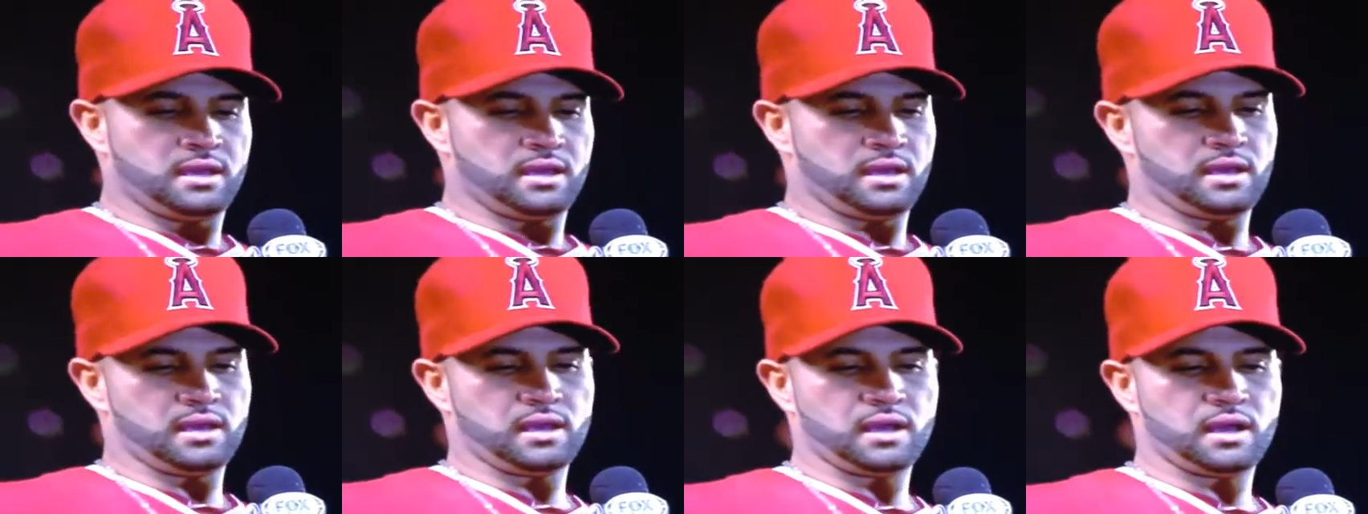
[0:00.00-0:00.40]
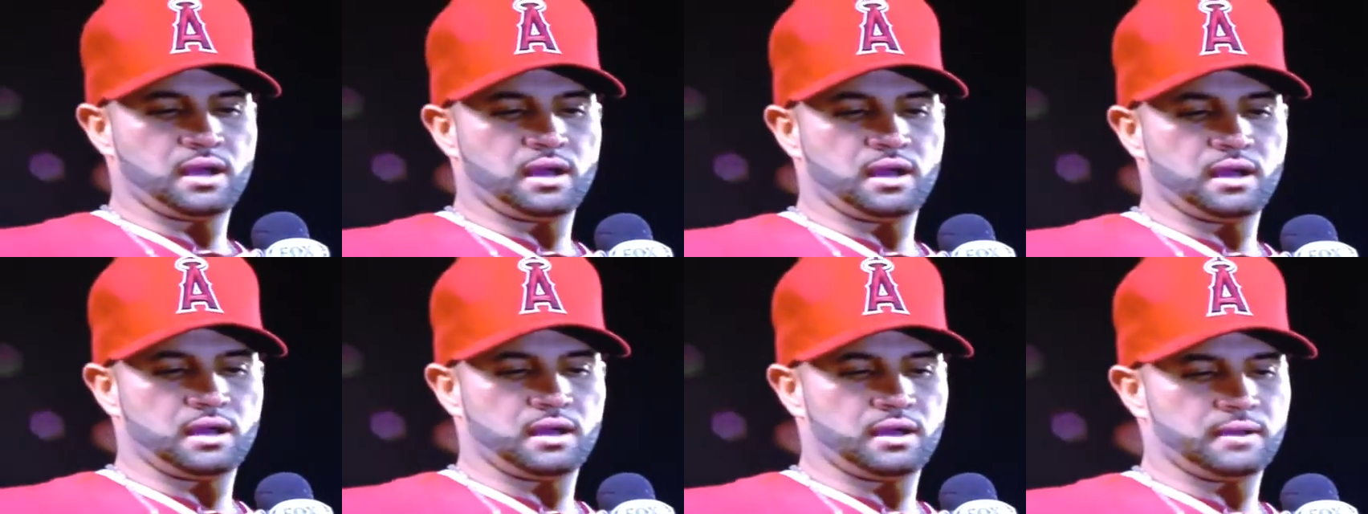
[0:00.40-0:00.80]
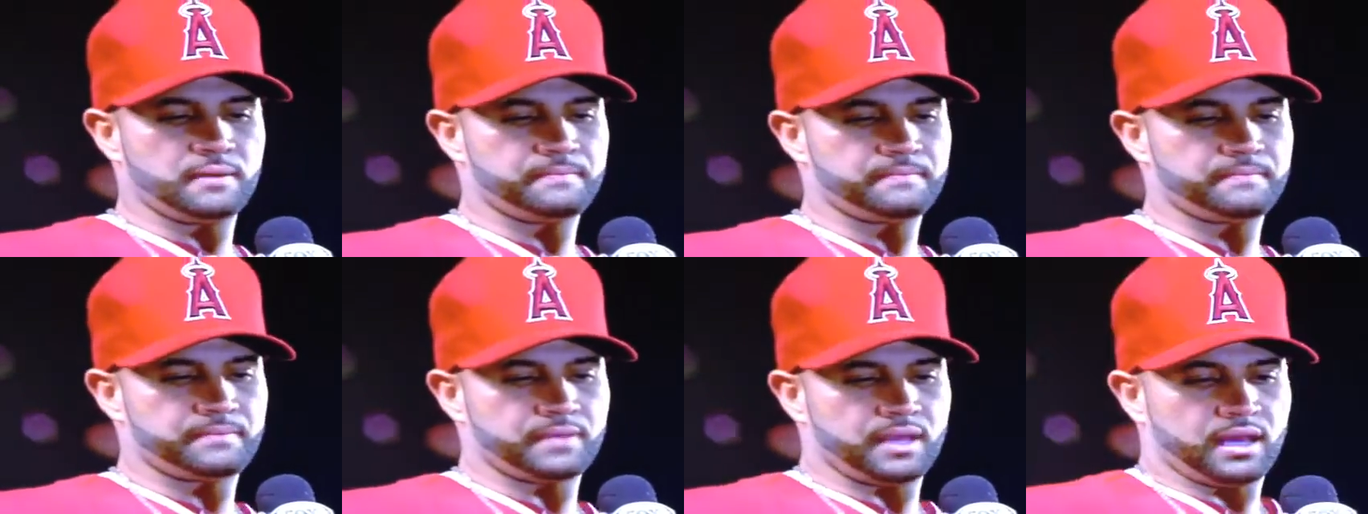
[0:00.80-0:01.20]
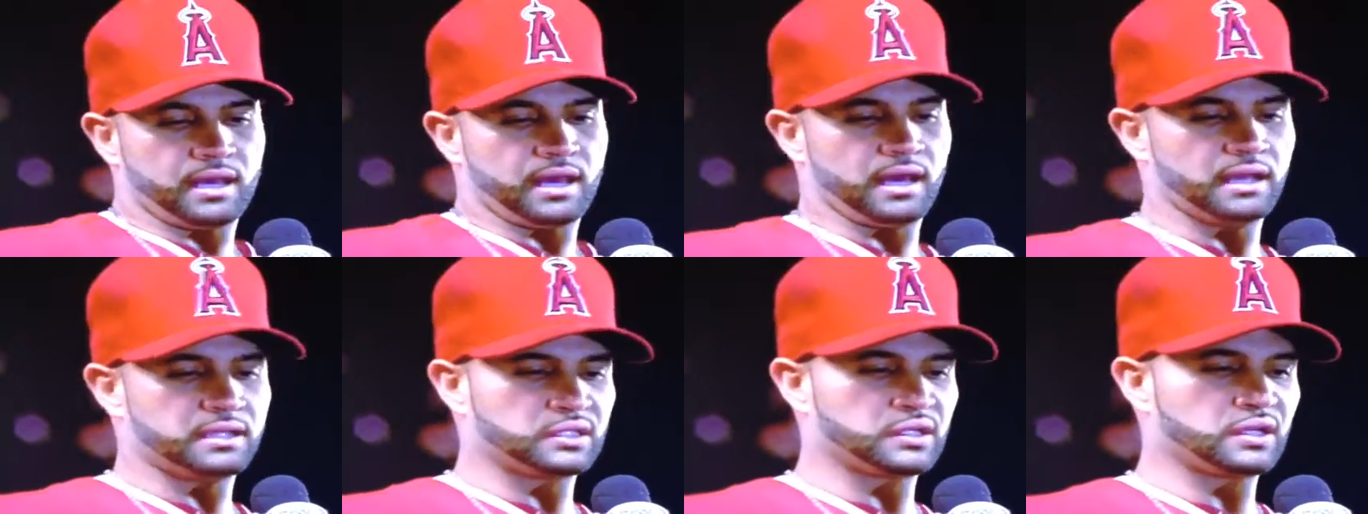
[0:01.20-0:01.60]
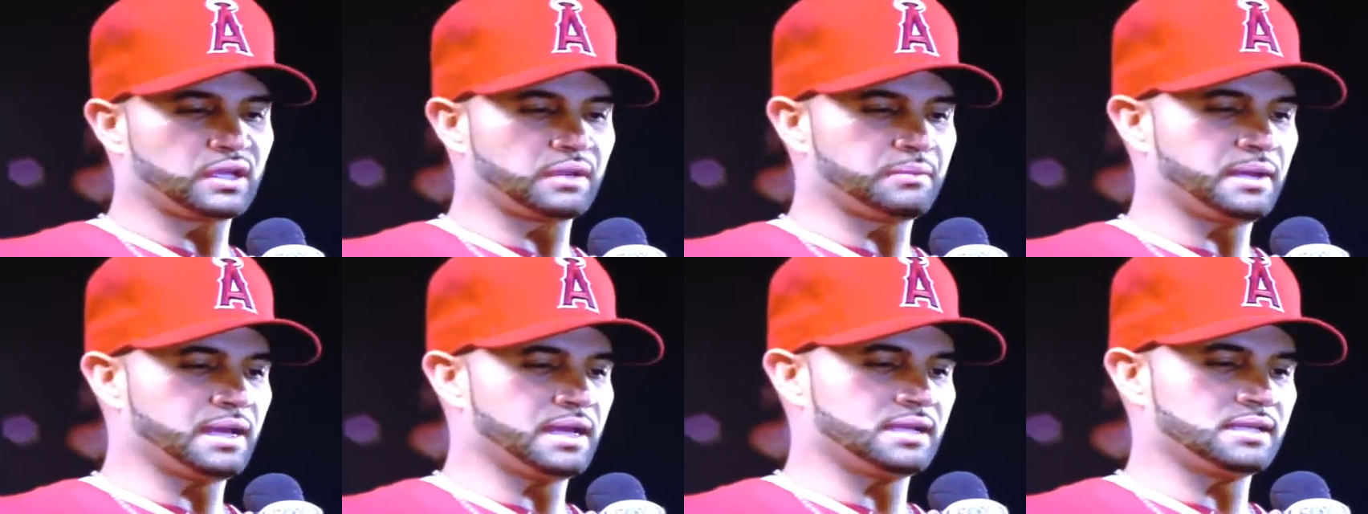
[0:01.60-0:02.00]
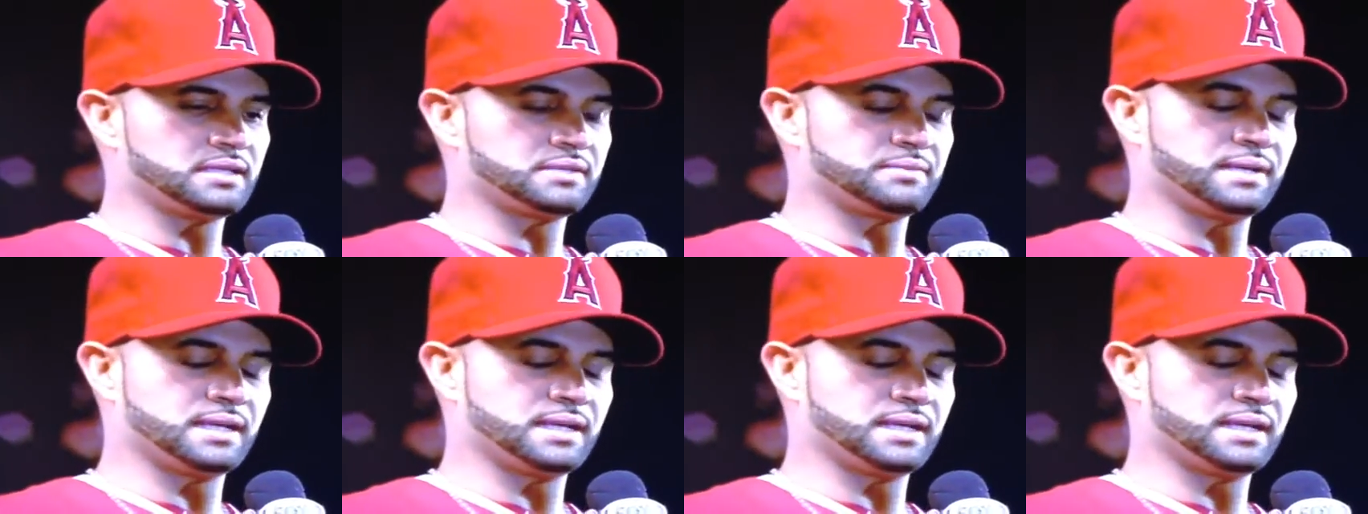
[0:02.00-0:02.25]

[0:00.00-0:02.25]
and I took advantage.